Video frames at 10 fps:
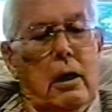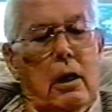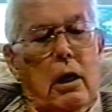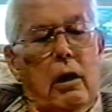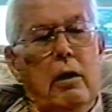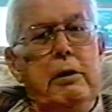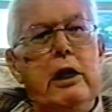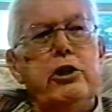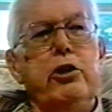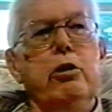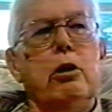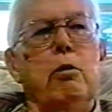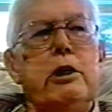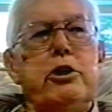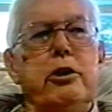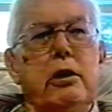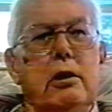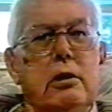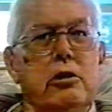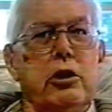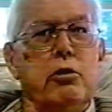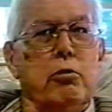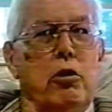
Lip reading: Let me ask you a question, since we're on